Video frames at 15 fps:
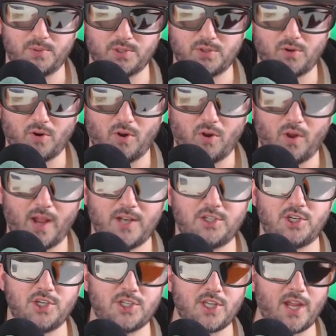Skrull, and
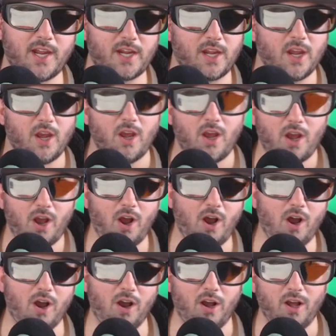she's like,
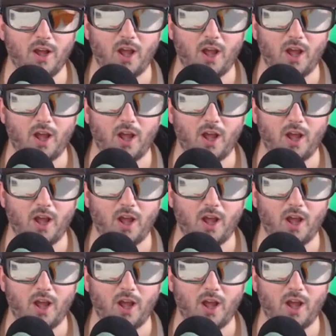oh,